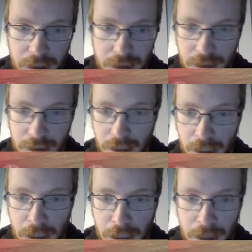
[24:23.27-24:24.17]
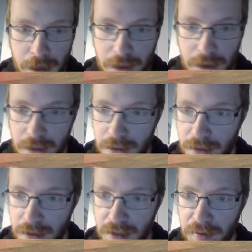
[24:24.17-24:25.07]
Uh,
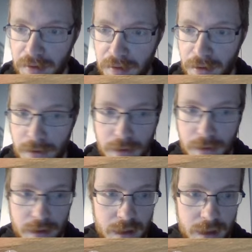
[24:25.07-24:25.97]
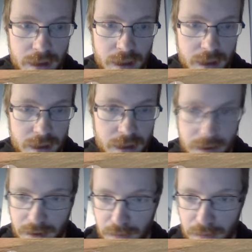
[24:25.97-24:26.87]
Let's go
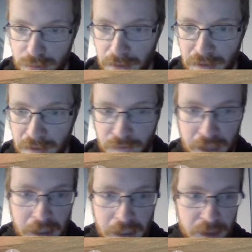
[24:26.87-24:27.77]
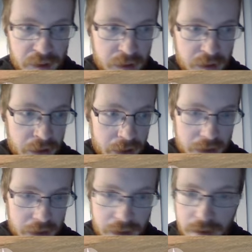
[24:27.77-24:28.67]
probably fairly western.
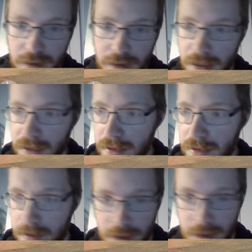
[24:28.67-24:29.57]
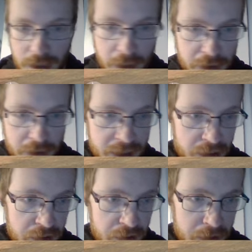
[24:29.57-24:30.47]
I don't think this is
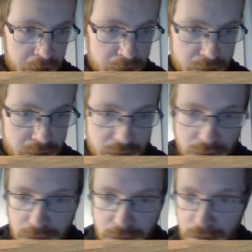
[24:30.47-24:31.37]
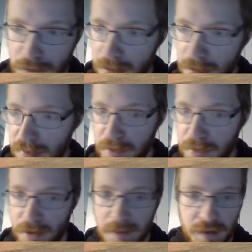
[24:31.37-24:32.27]
anywhere too extreme in
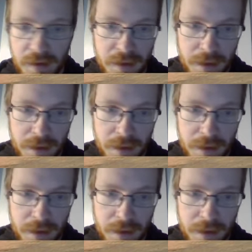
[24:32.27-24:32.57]
Senegal.